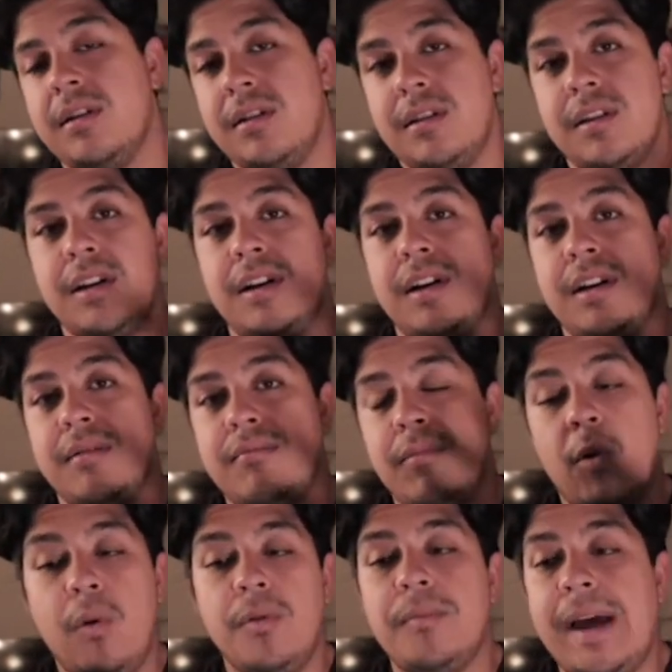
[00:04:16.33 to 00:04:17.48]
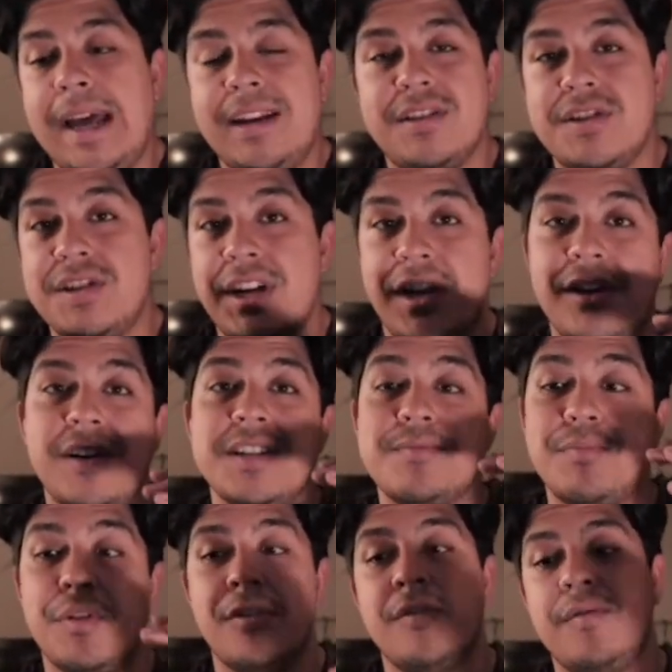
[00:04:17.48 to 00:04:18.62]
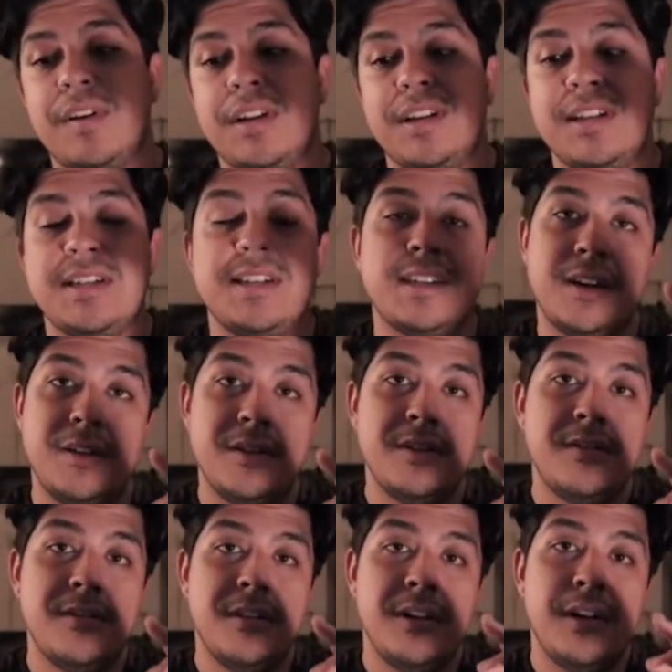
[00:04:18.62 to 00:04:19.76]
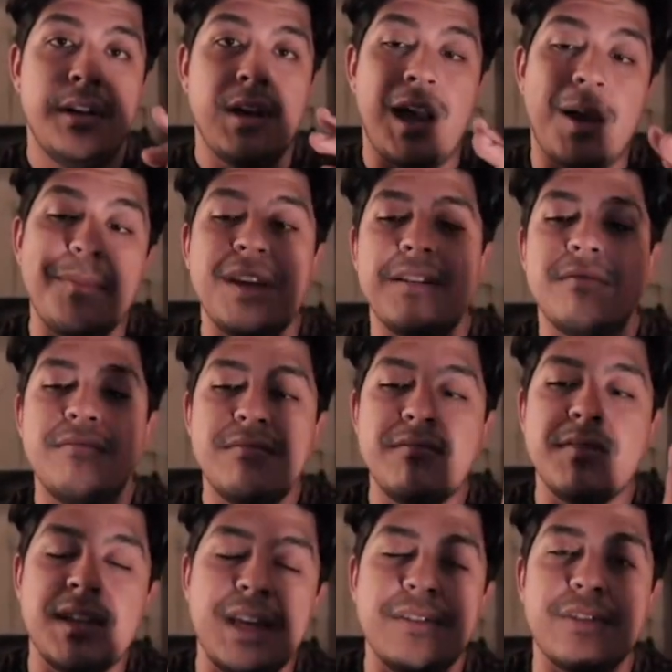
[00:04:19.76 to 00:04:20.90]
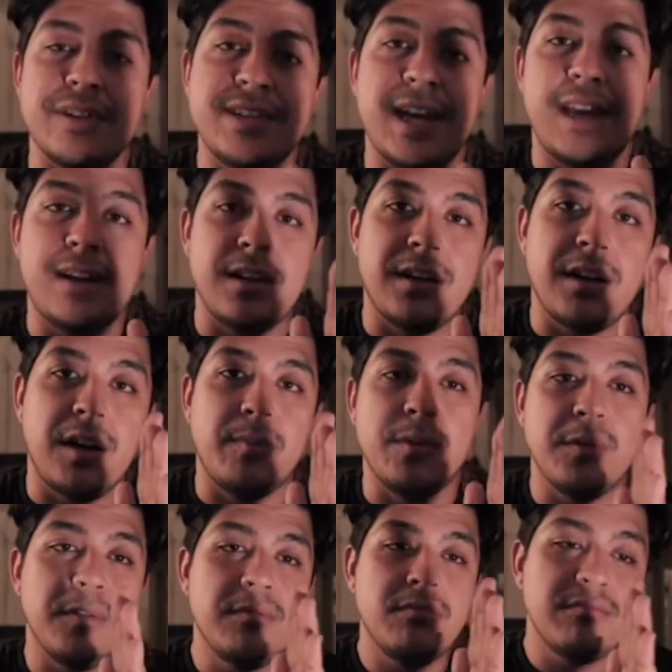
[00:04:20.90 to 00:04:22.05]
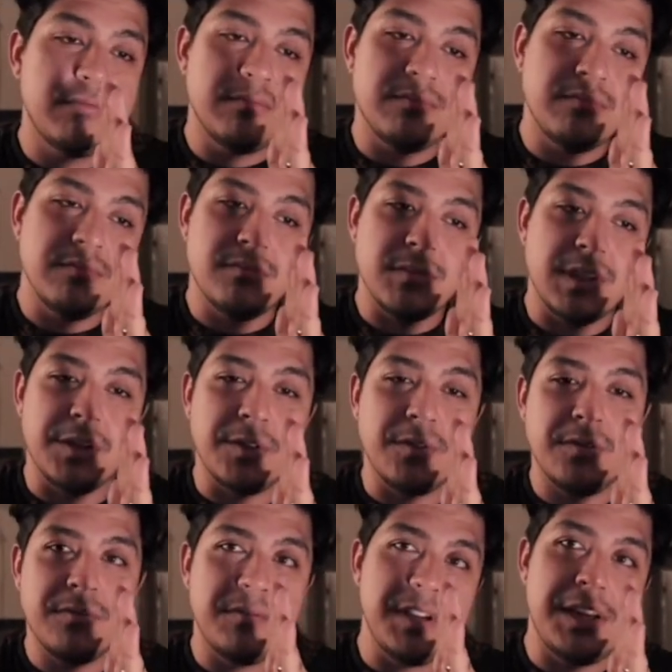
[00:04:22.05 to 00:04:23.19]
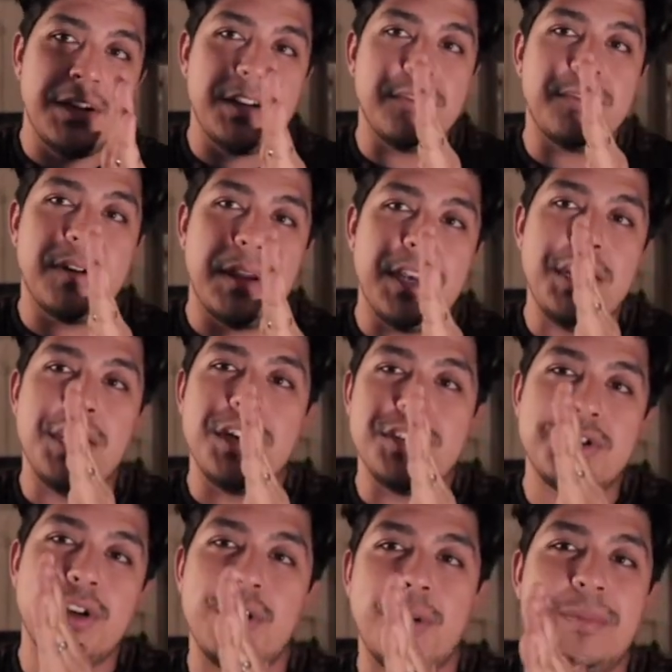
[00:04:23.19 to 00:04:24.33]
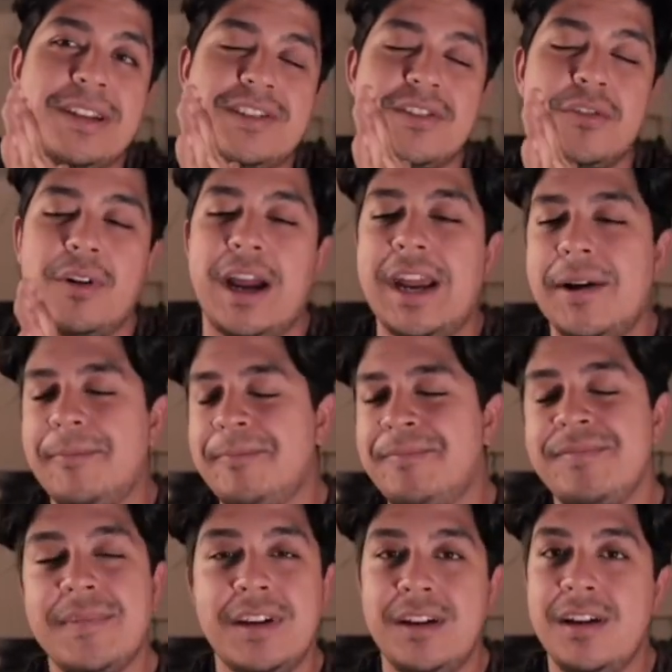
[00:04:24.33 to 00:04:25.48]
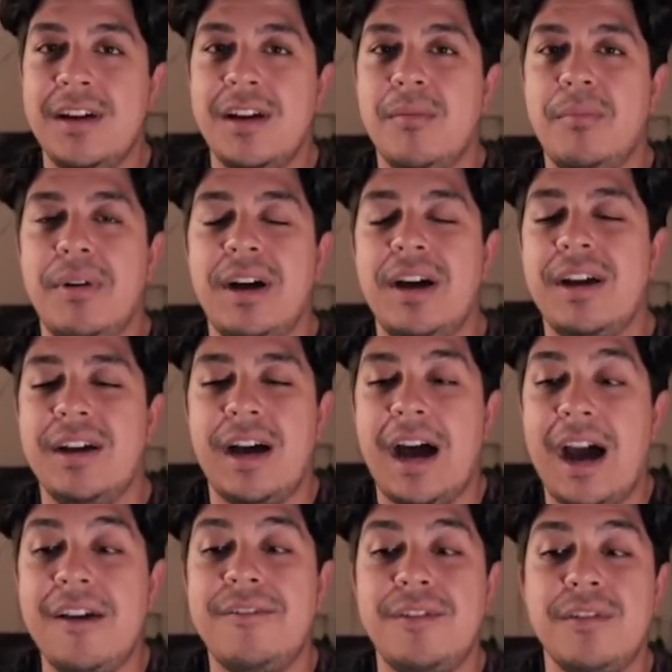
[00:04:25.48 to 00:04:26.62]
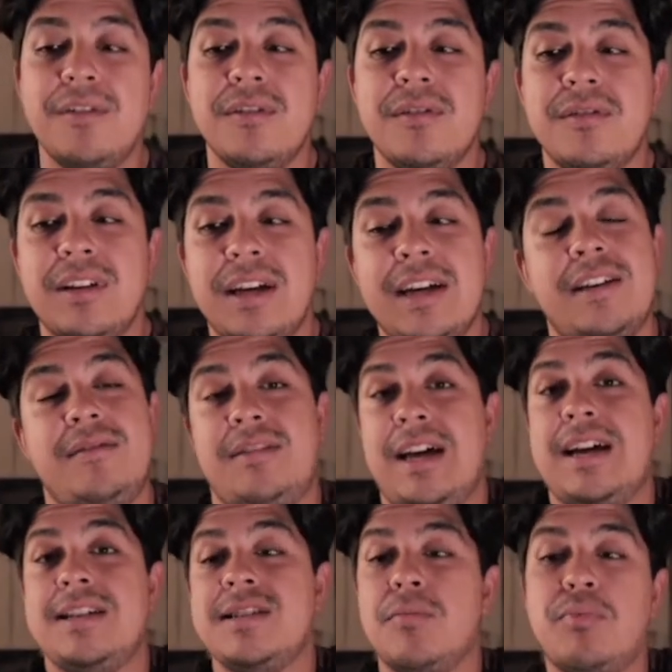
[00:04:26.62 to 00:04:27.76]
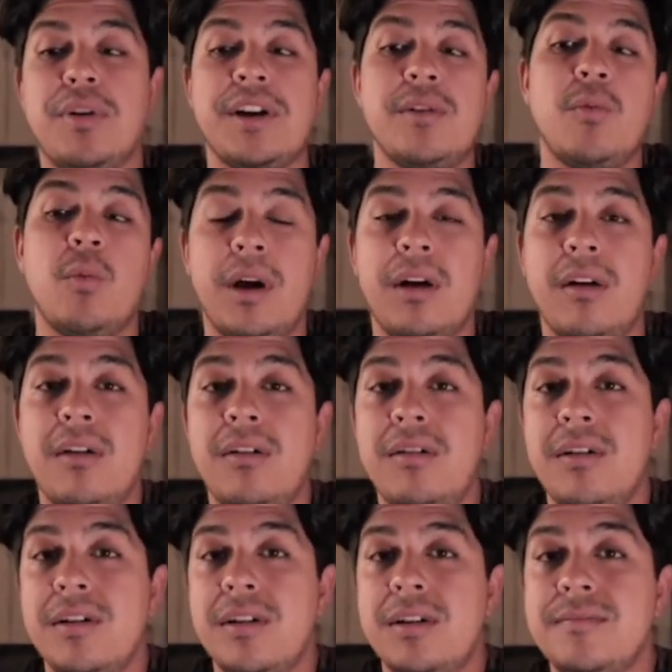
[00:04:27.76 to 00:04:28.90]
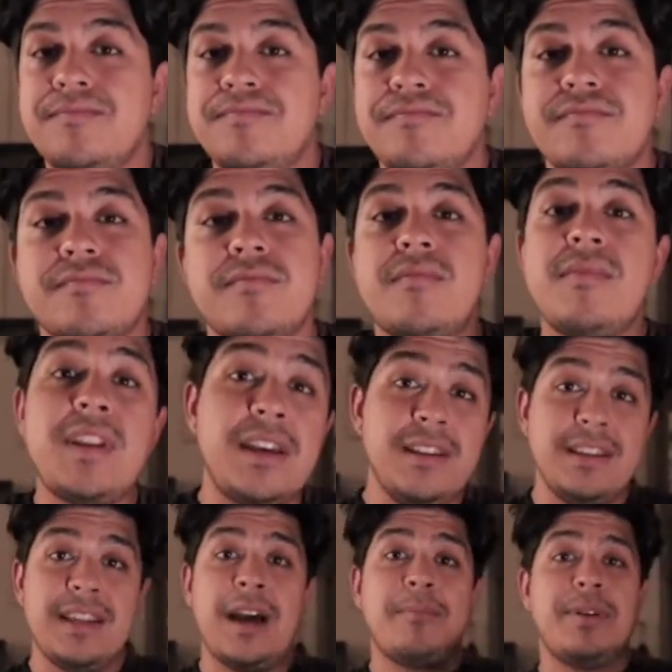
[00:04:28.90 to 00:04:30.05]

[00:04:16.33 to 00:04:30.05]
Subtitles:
The old man in the chair is perfectly centered. I mean, give or take a couple little, he could have nudged a little bit to the right. But I feel like that is a pretty well, that